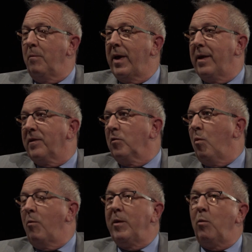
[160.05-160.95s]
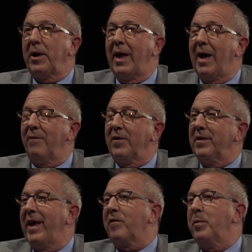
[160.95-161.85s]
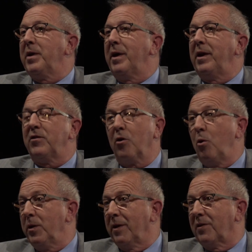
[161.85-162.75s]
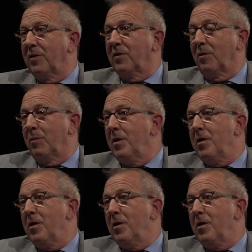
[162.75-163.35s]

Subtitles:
And so what we want to have is an expedited tolling system.